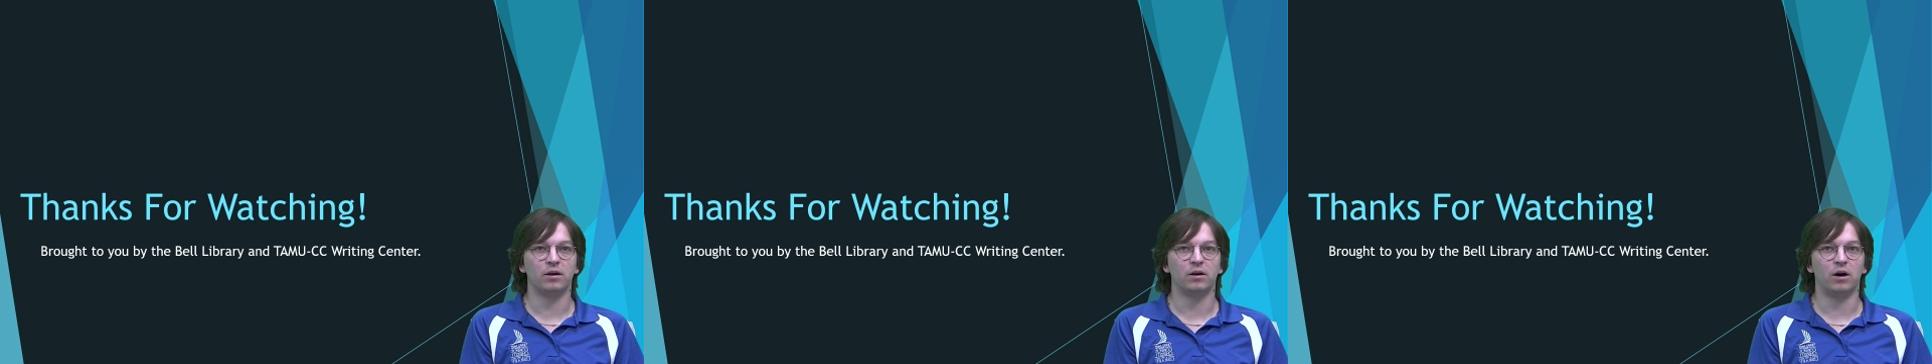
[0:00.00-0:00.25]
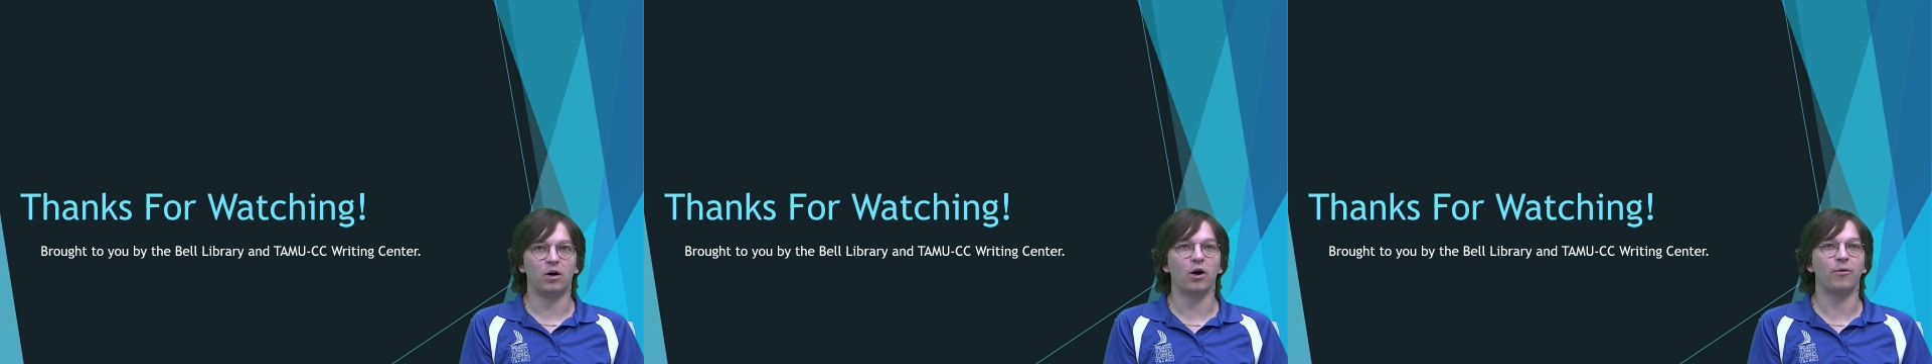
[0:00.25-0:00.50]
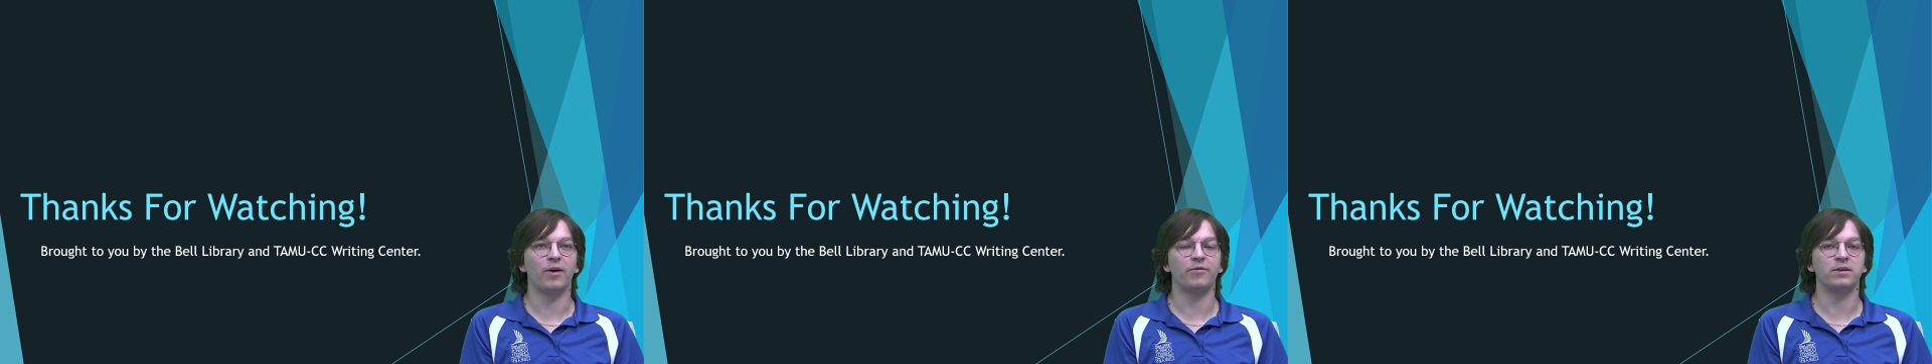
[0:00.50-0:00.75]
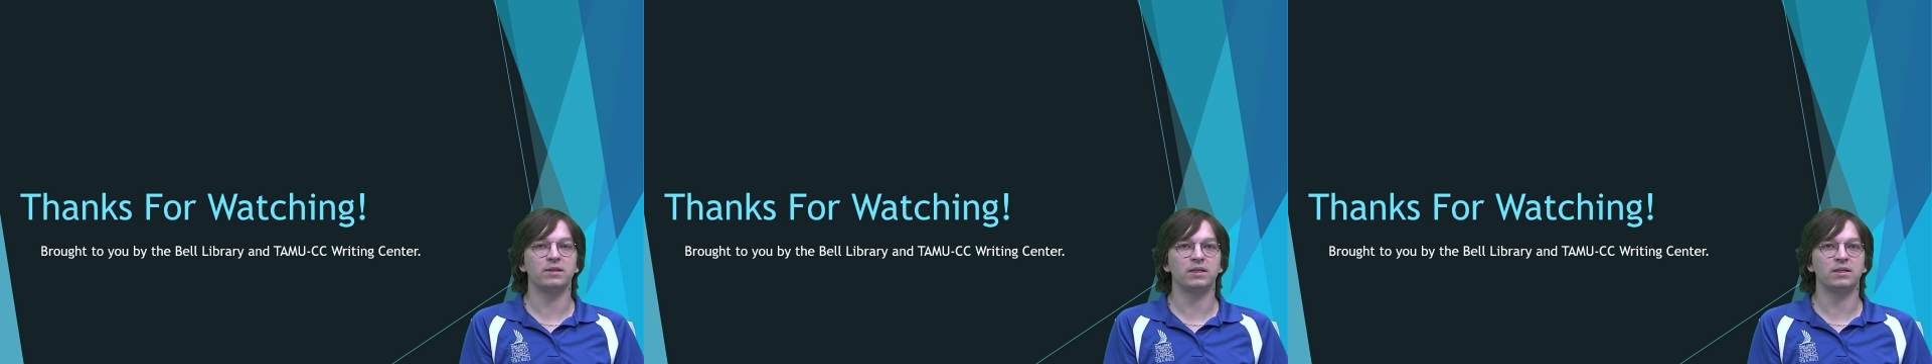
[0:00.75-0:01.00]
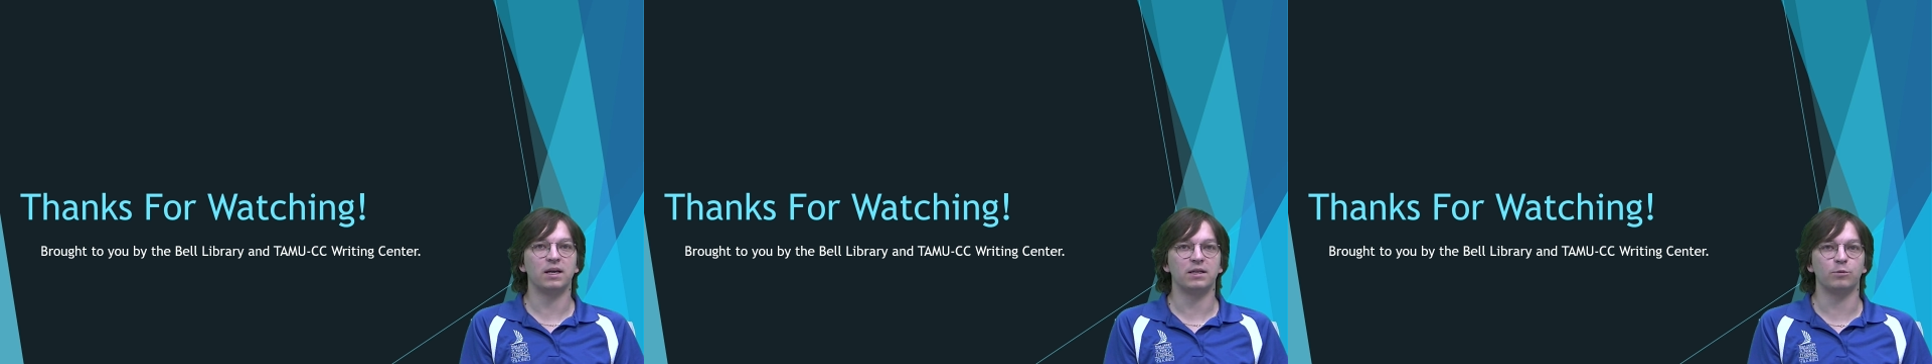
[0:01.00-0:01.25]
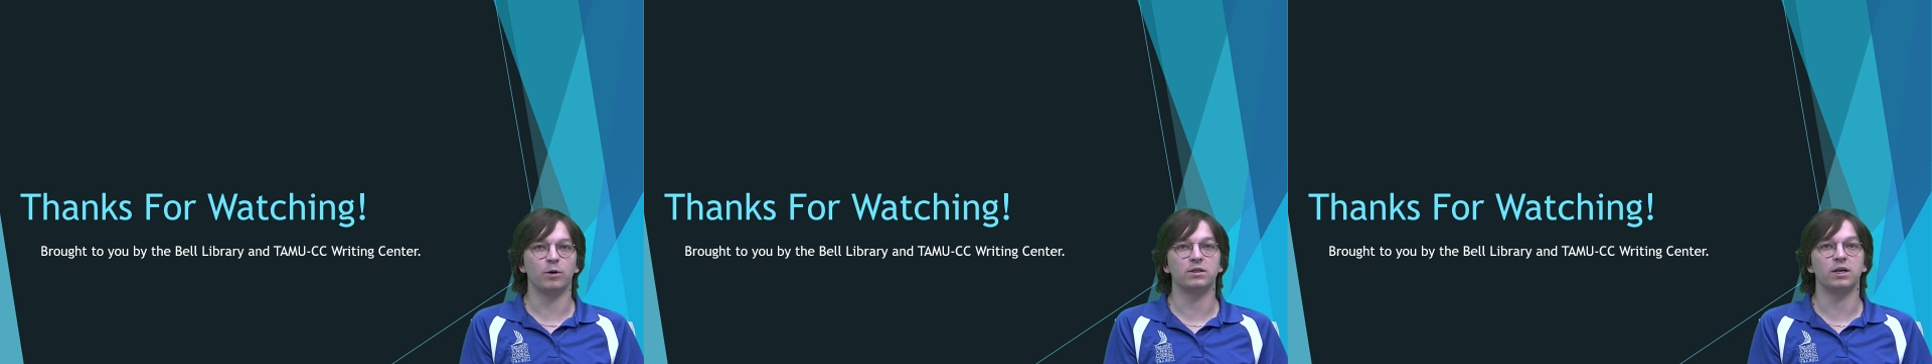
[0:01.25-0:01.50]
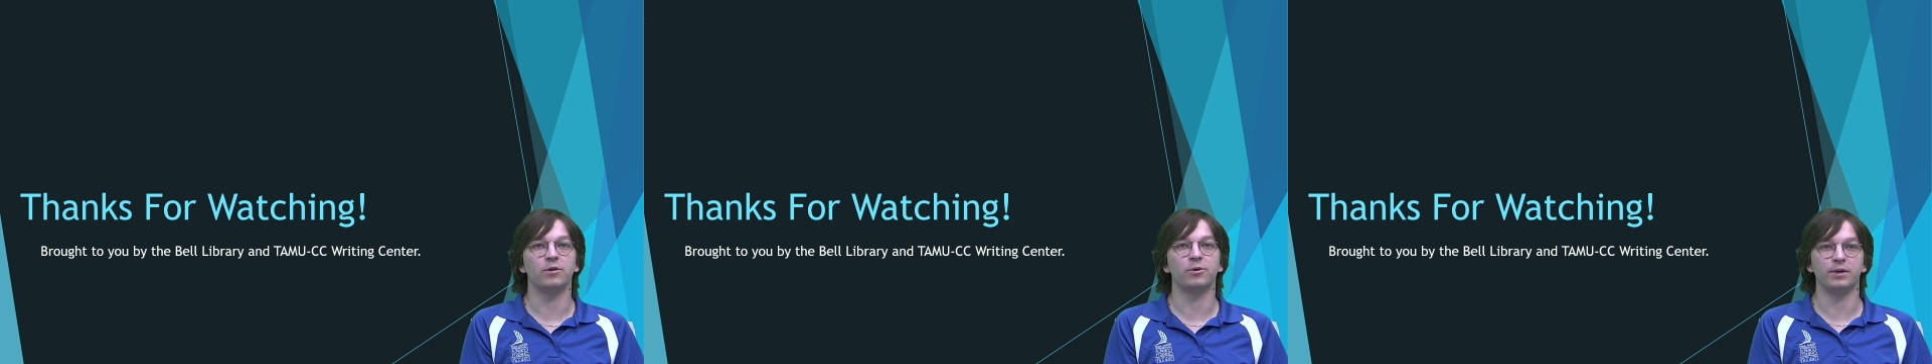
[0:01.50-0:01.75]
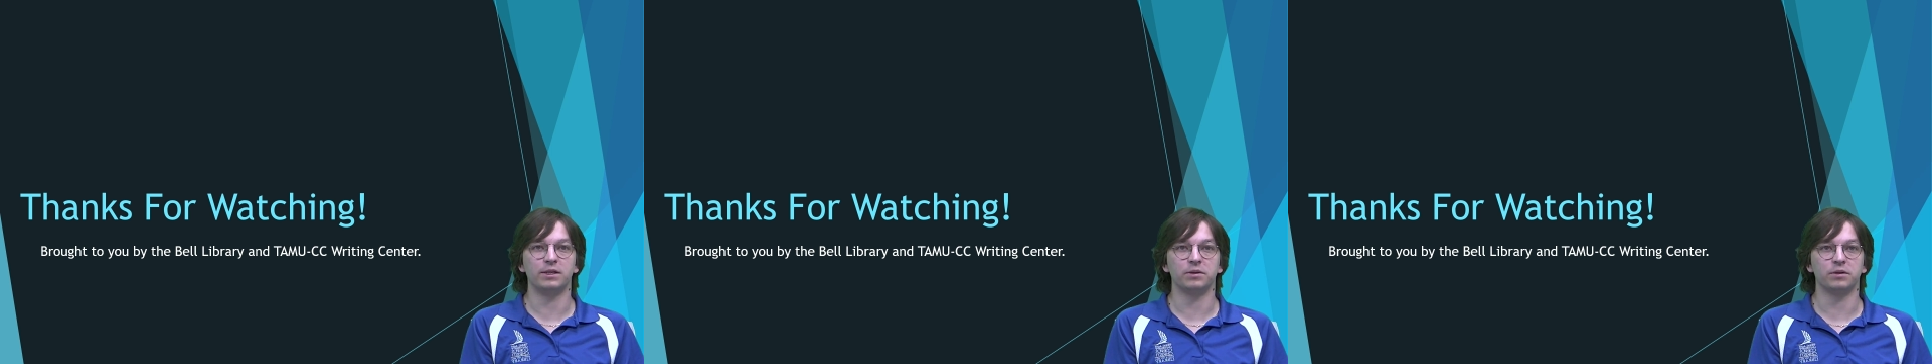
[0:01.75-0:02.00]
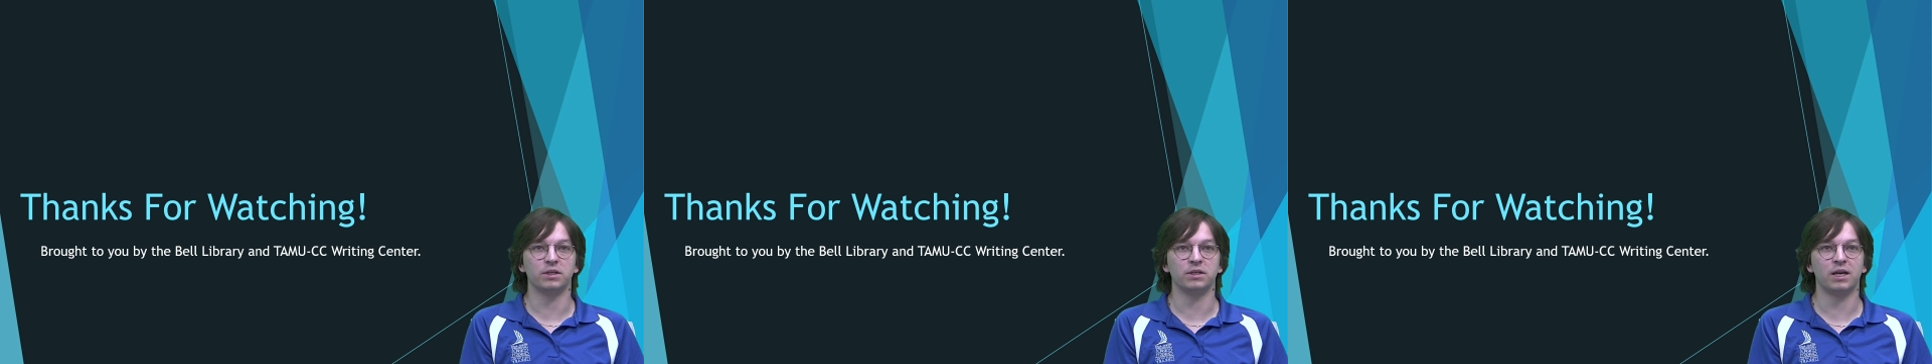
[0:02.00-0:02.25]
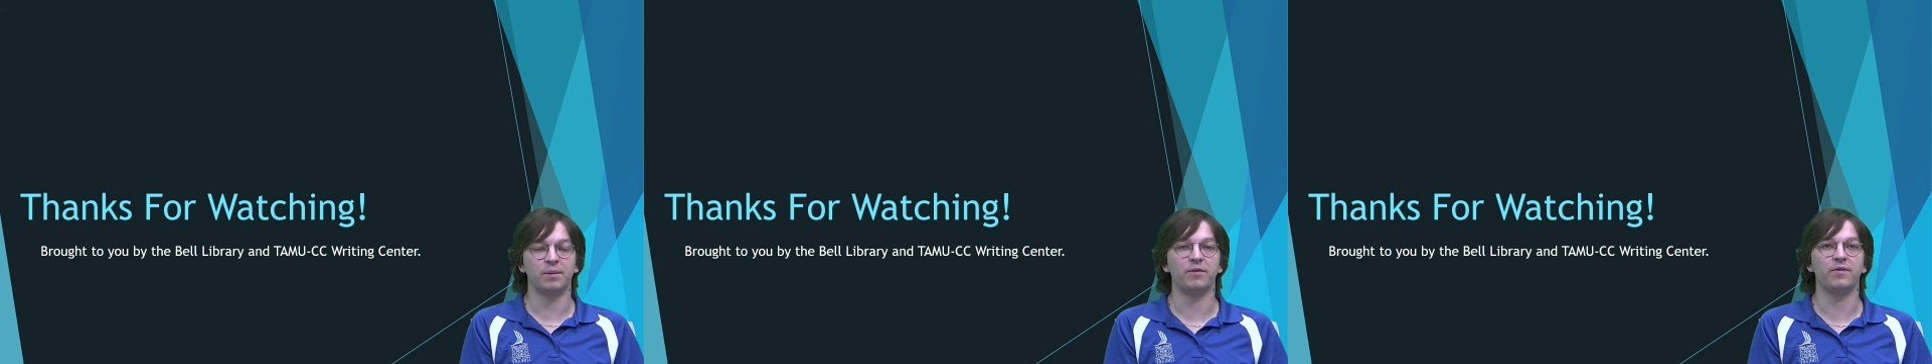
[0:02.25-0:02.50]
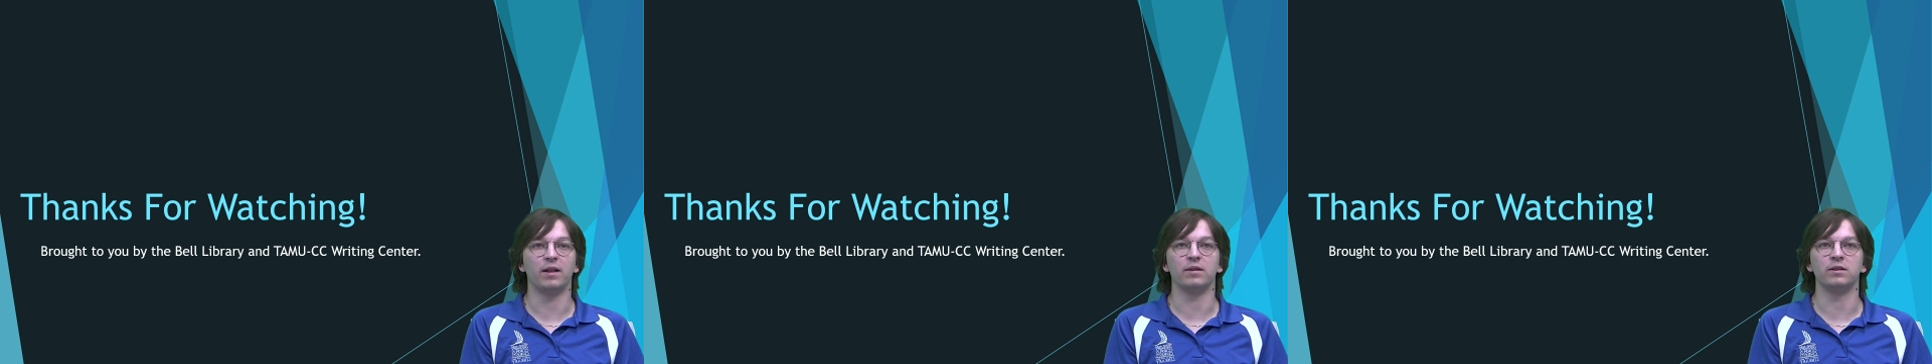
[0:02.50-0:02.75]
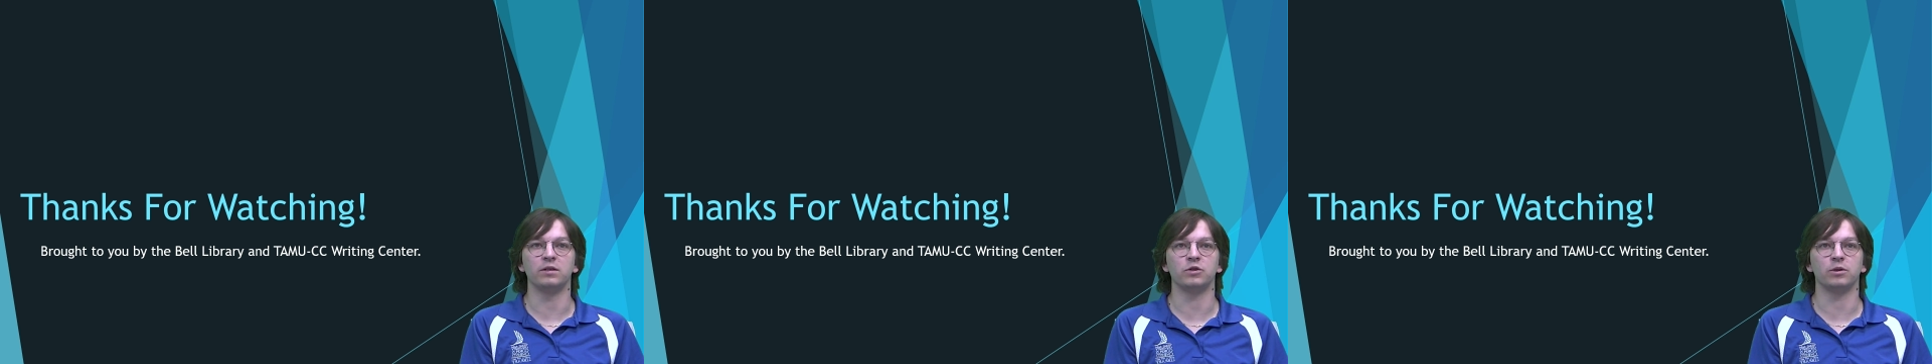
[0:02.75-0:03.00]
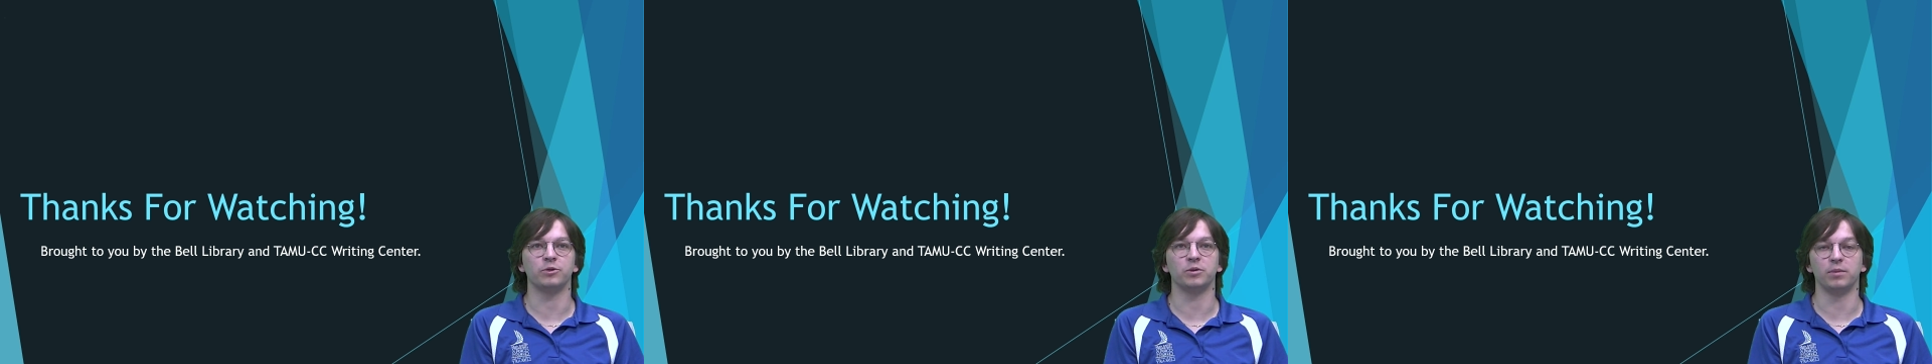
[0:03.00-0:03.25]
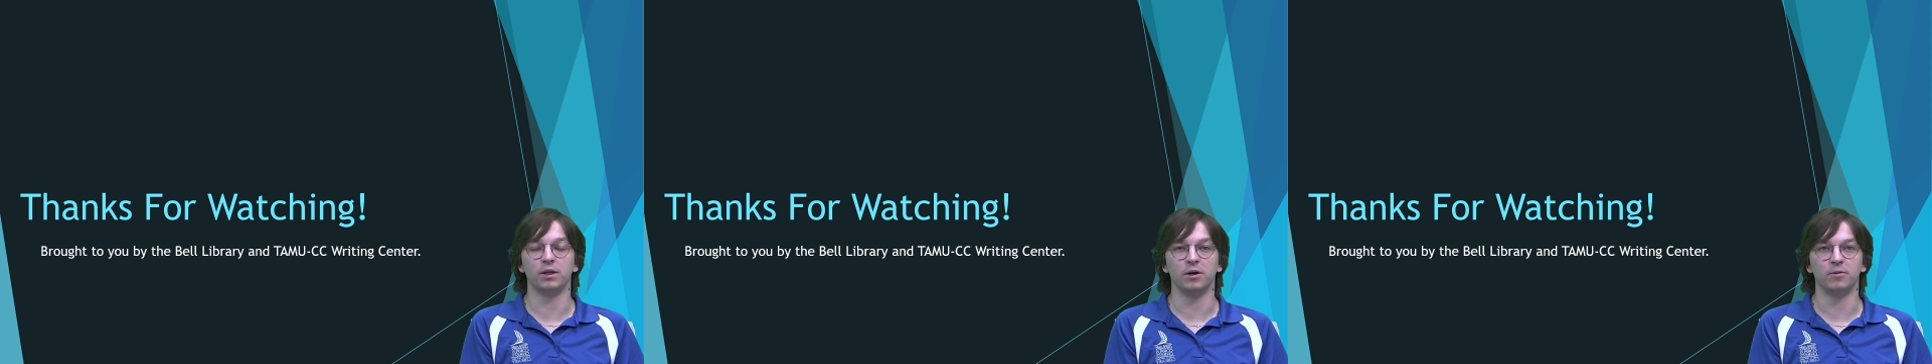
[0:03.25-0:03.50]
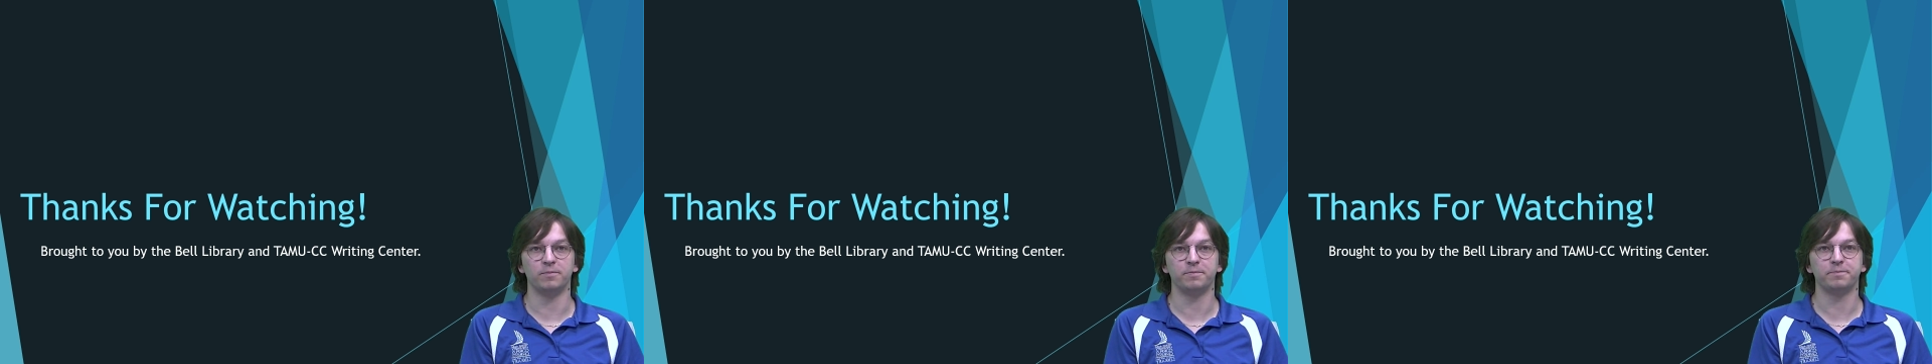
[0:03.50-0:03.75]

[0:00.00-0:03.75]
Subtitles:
All our references, as well as other resources, can be found in the description below.